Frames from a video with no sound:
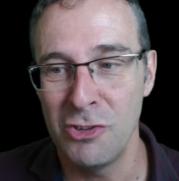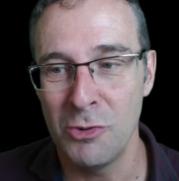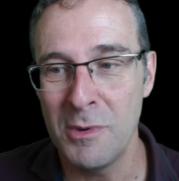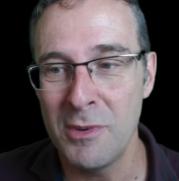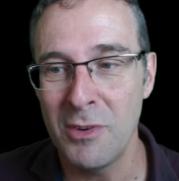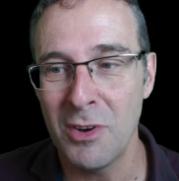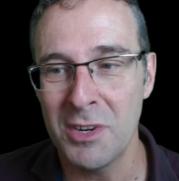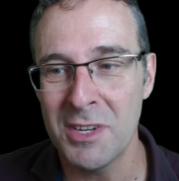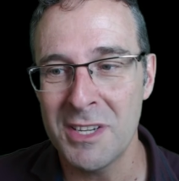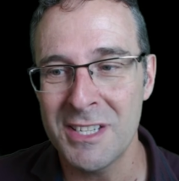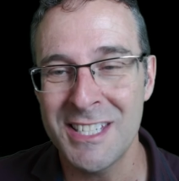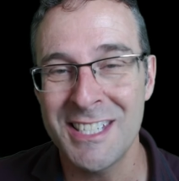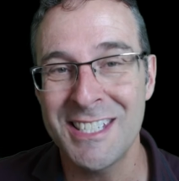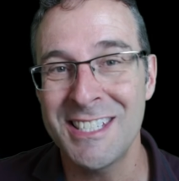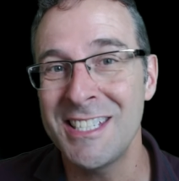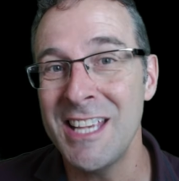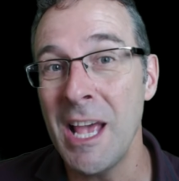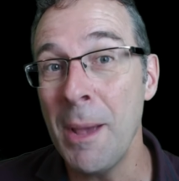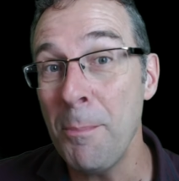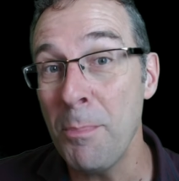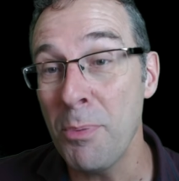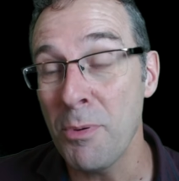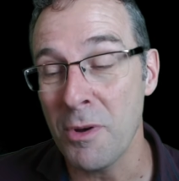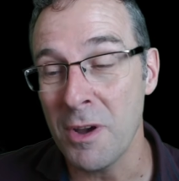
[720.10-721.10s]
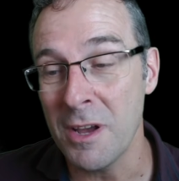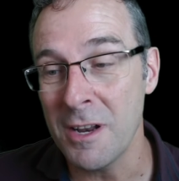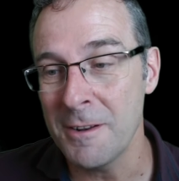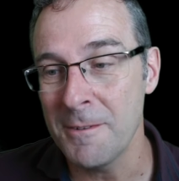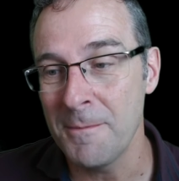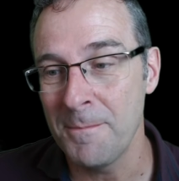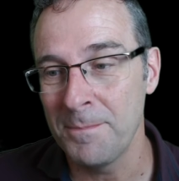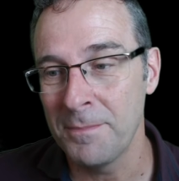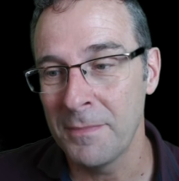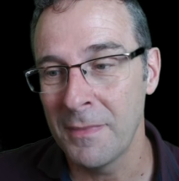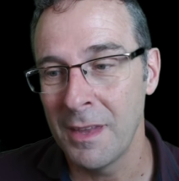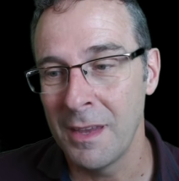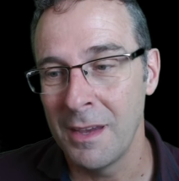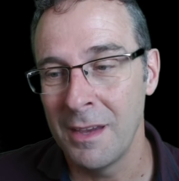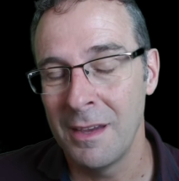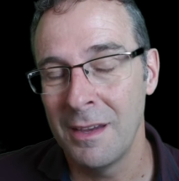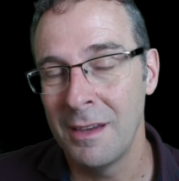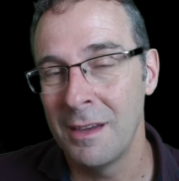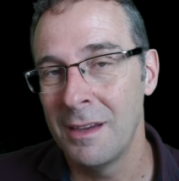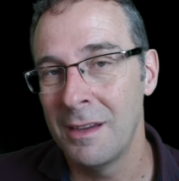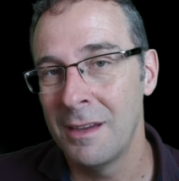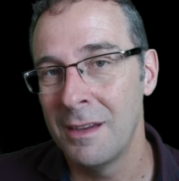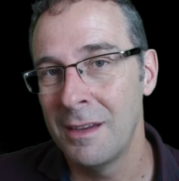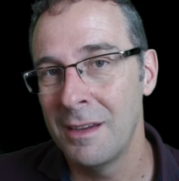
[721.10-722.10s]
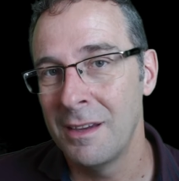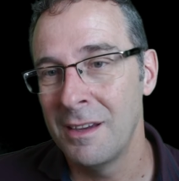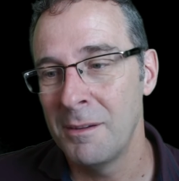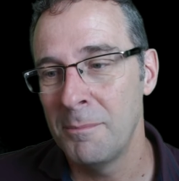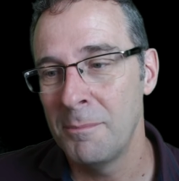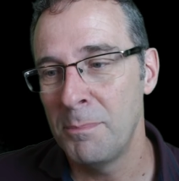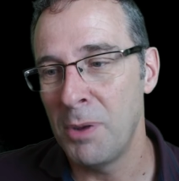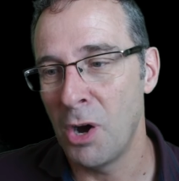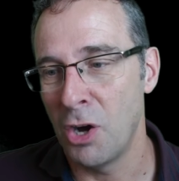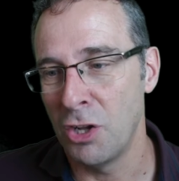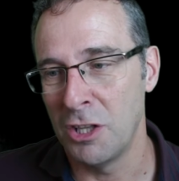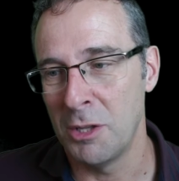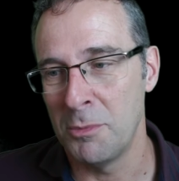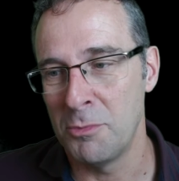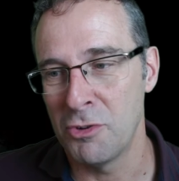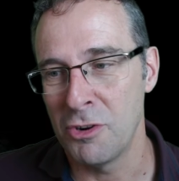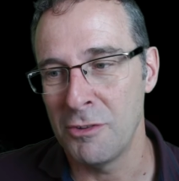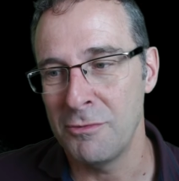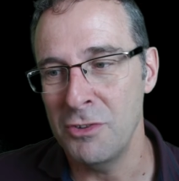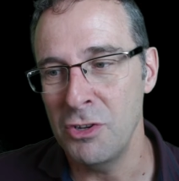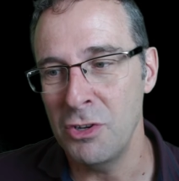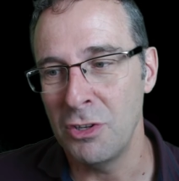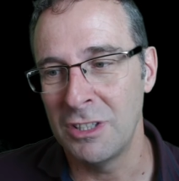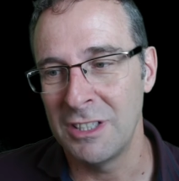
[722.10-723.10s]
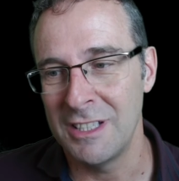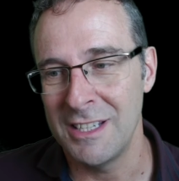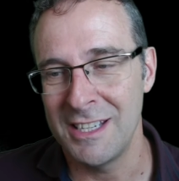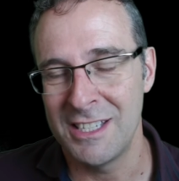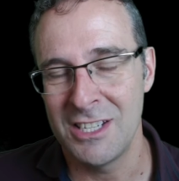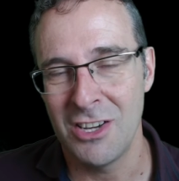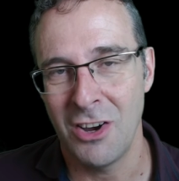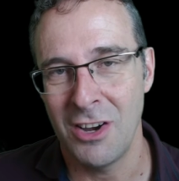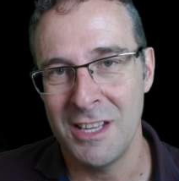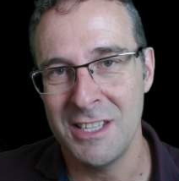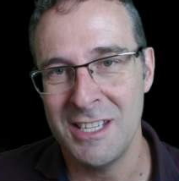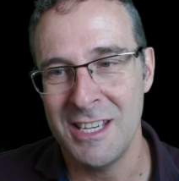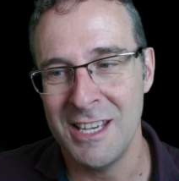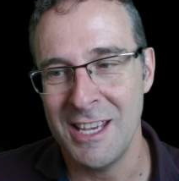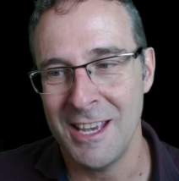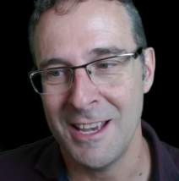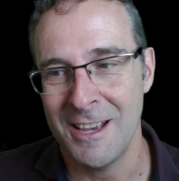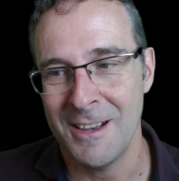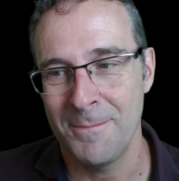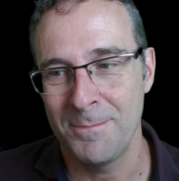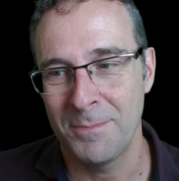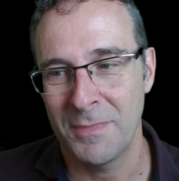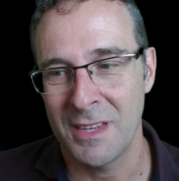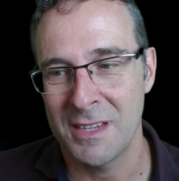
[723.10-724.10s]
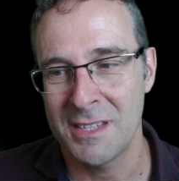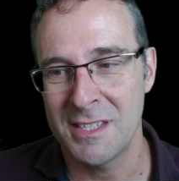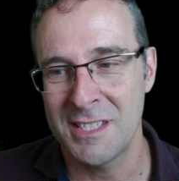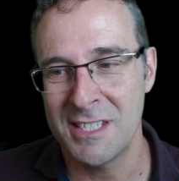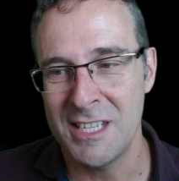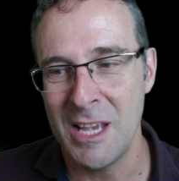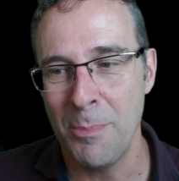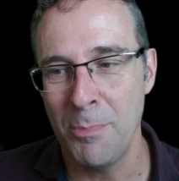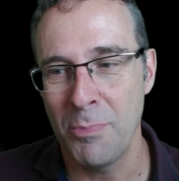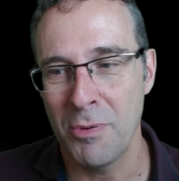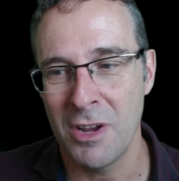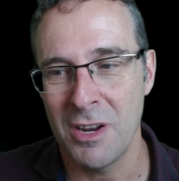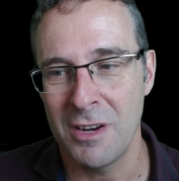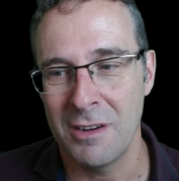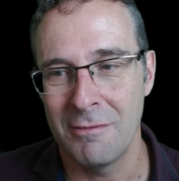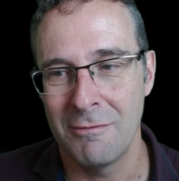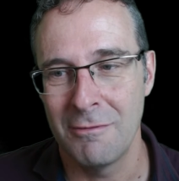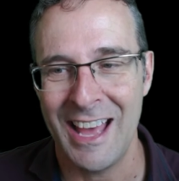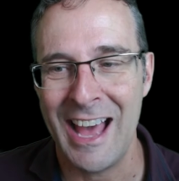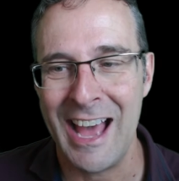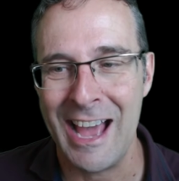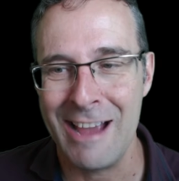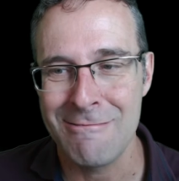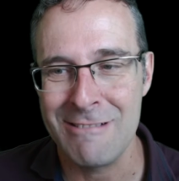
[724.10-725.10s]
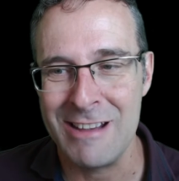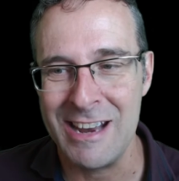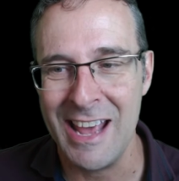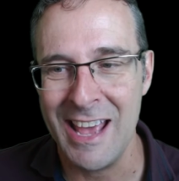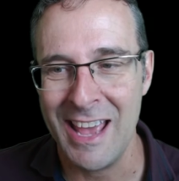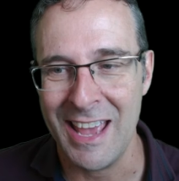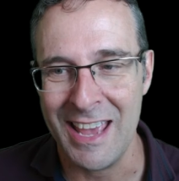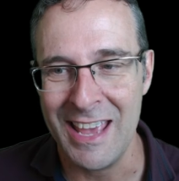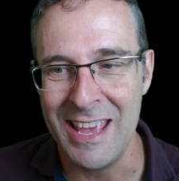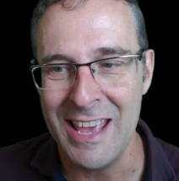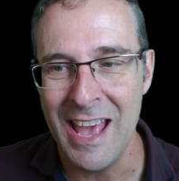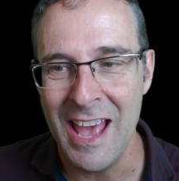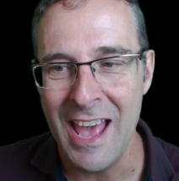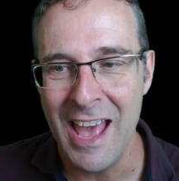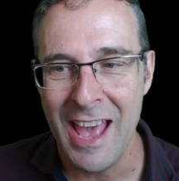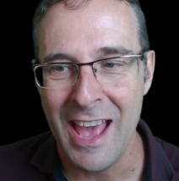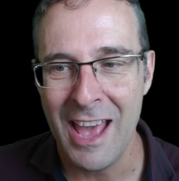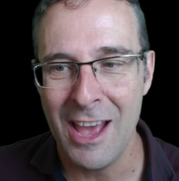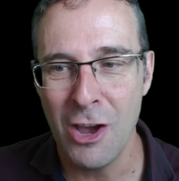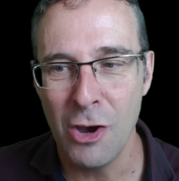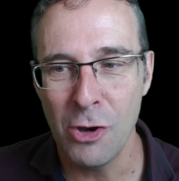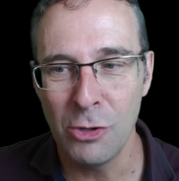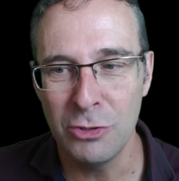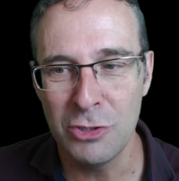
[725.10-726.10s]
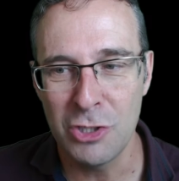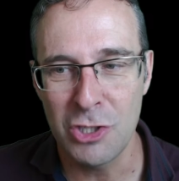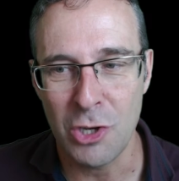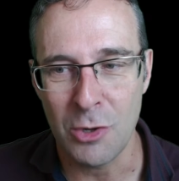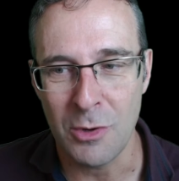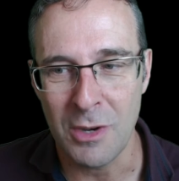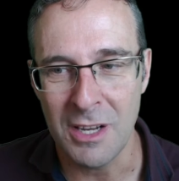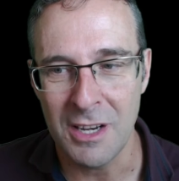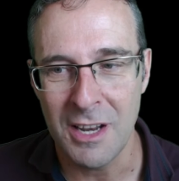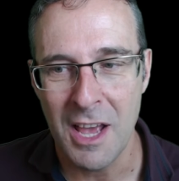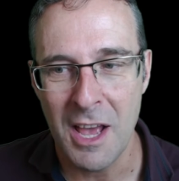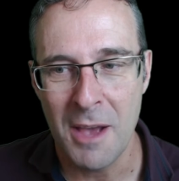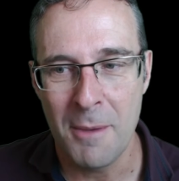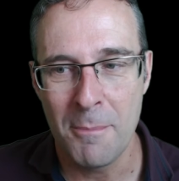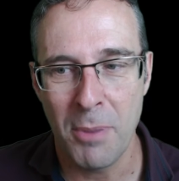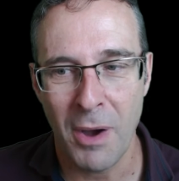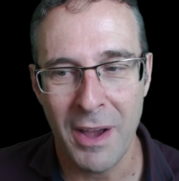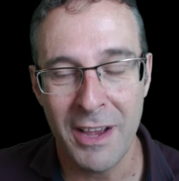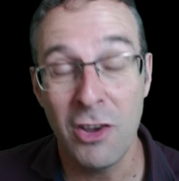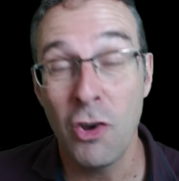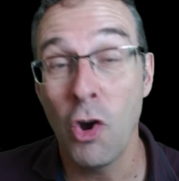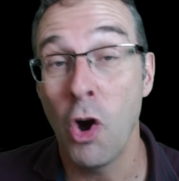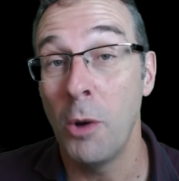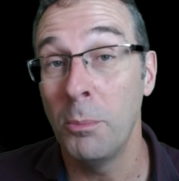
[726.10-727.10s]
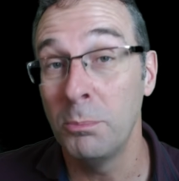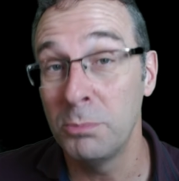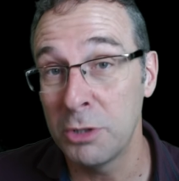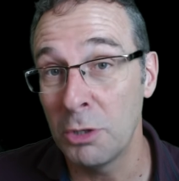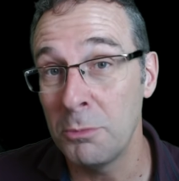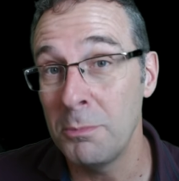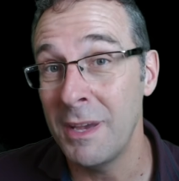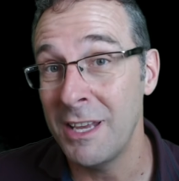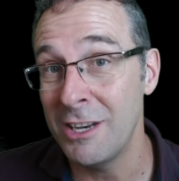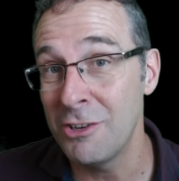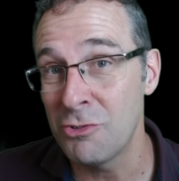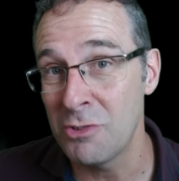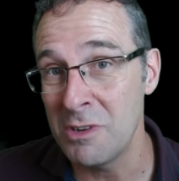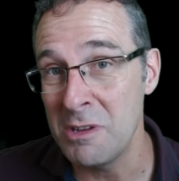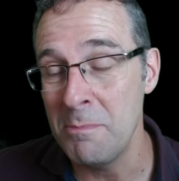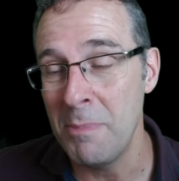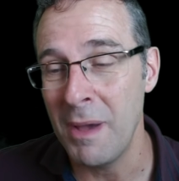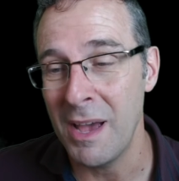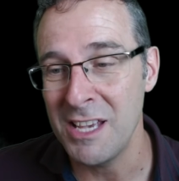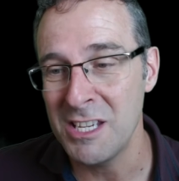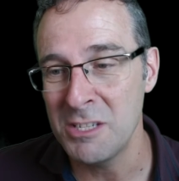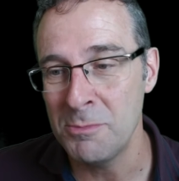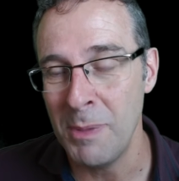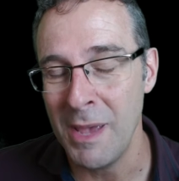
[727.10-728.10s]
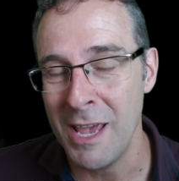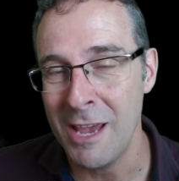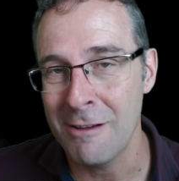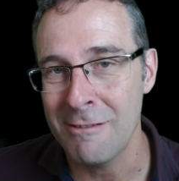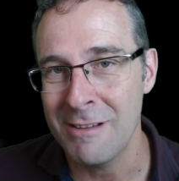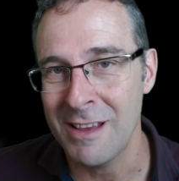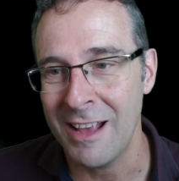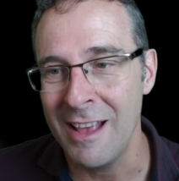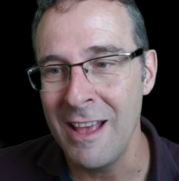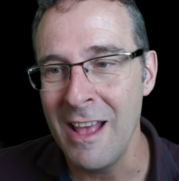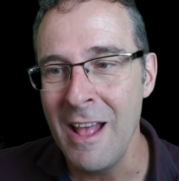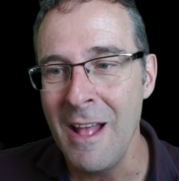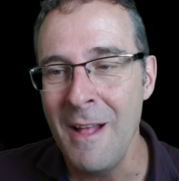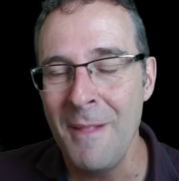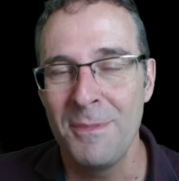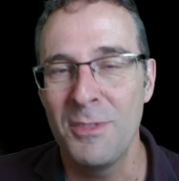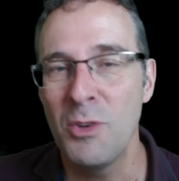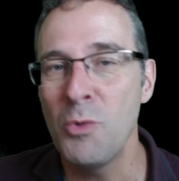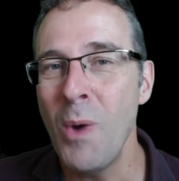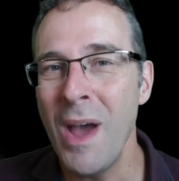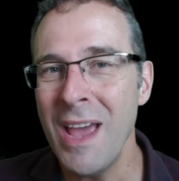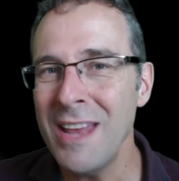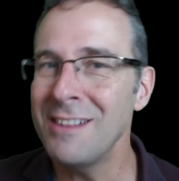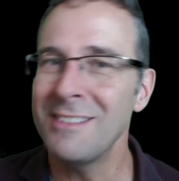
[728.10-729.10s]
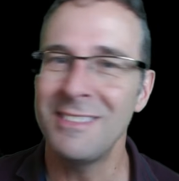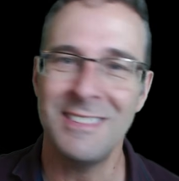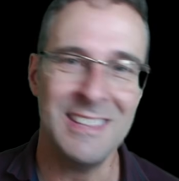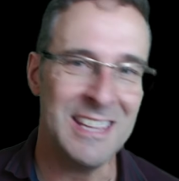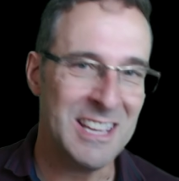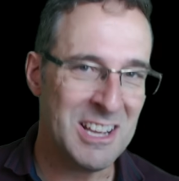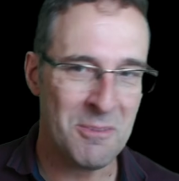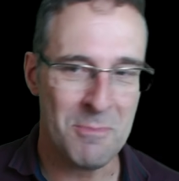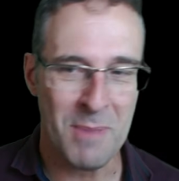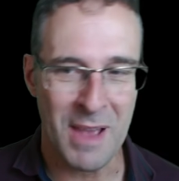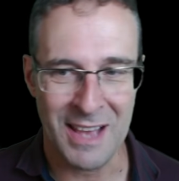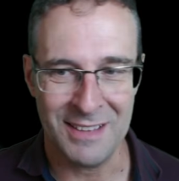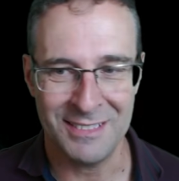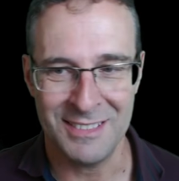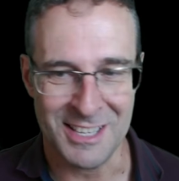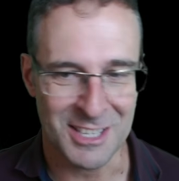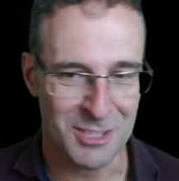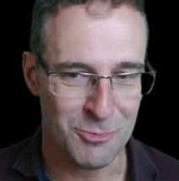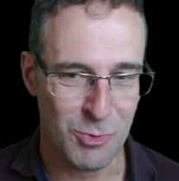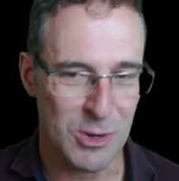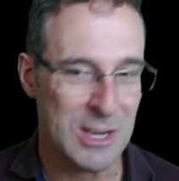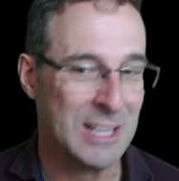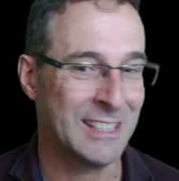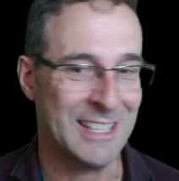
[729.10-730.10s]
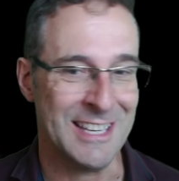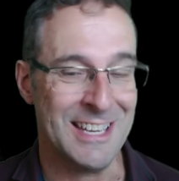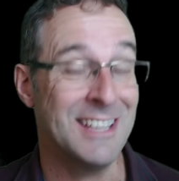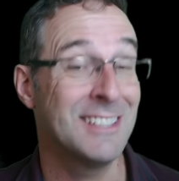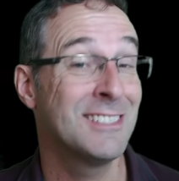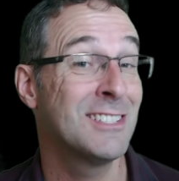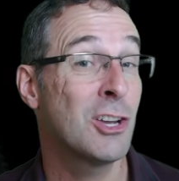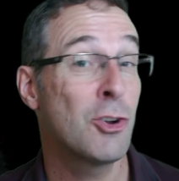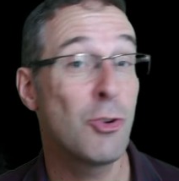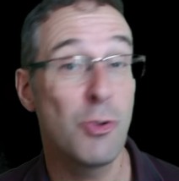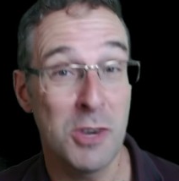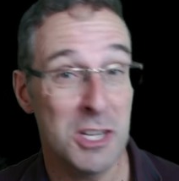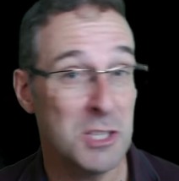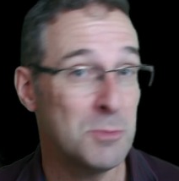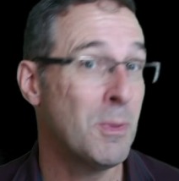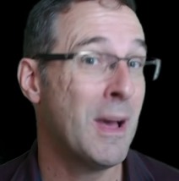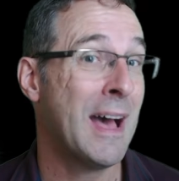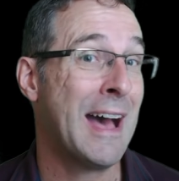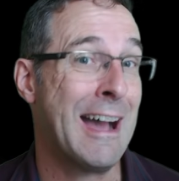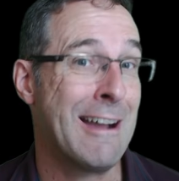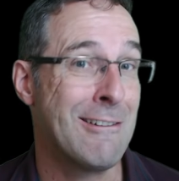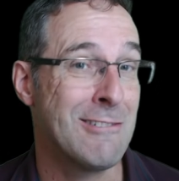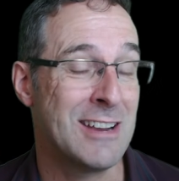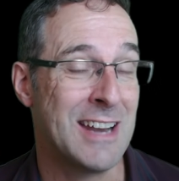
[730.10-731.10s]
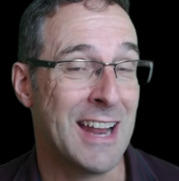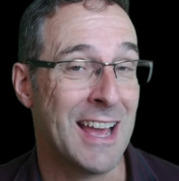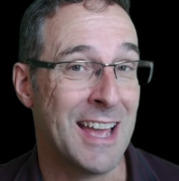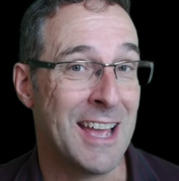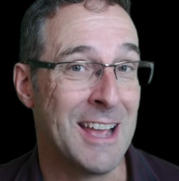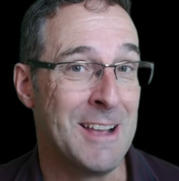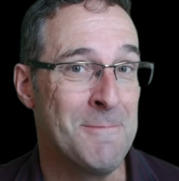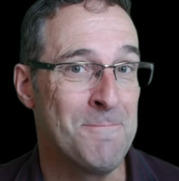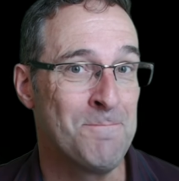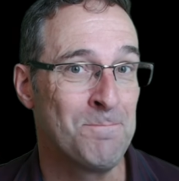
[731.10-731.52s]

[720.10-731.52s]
we've got a separate polymer of nucleotides here, a separate RNA held to it by complementary base pairing. The way to think about this really is the CRISPR-RNA